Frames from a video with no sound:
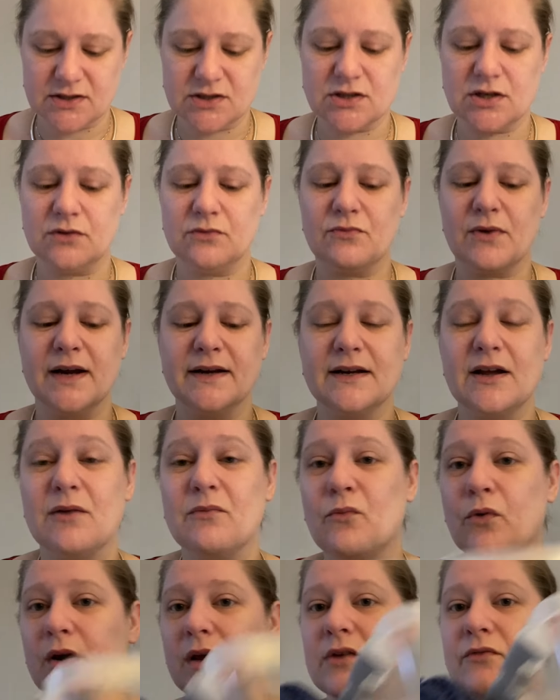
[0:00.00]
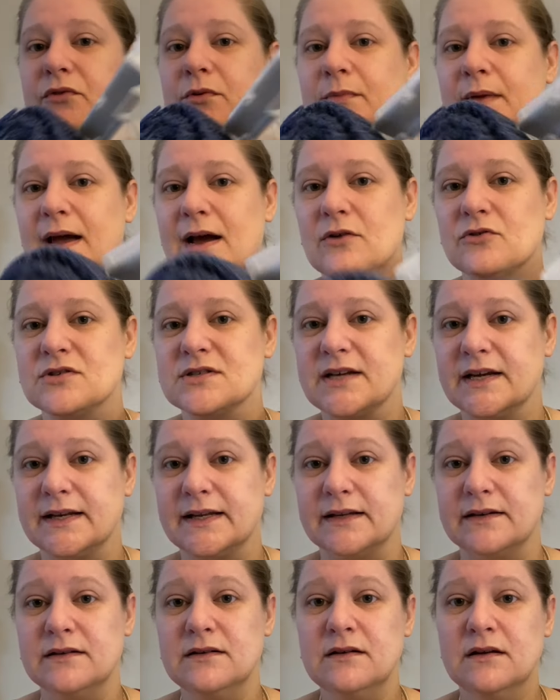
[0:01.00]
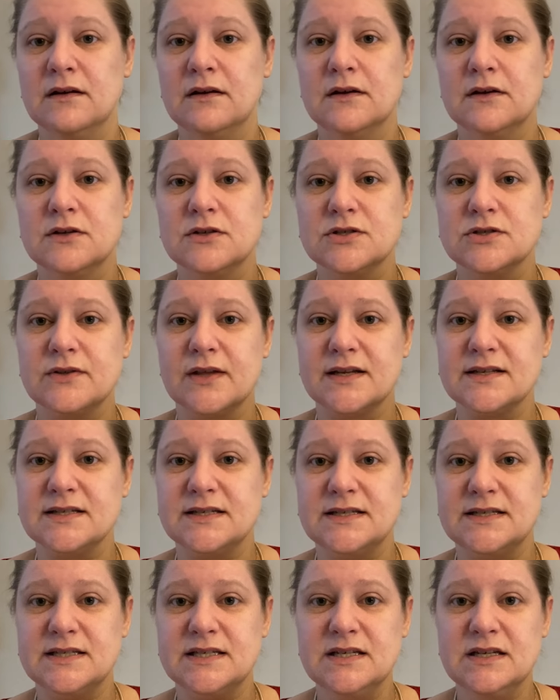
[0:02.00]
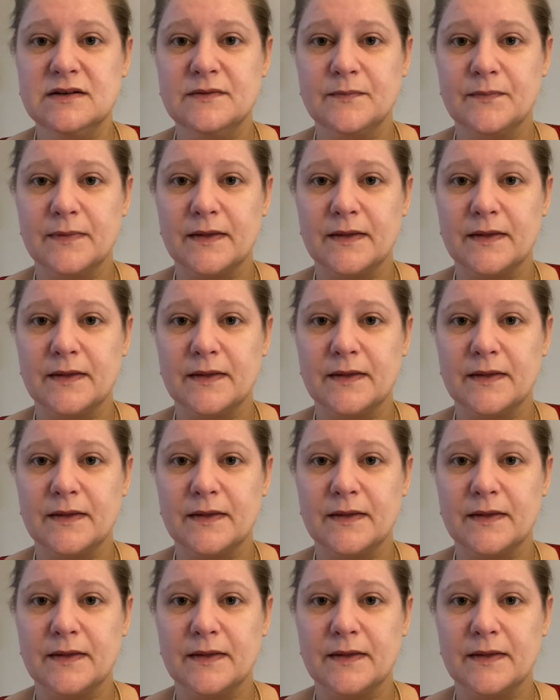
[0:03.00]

So right now I'm working from the outside in, so that's easy.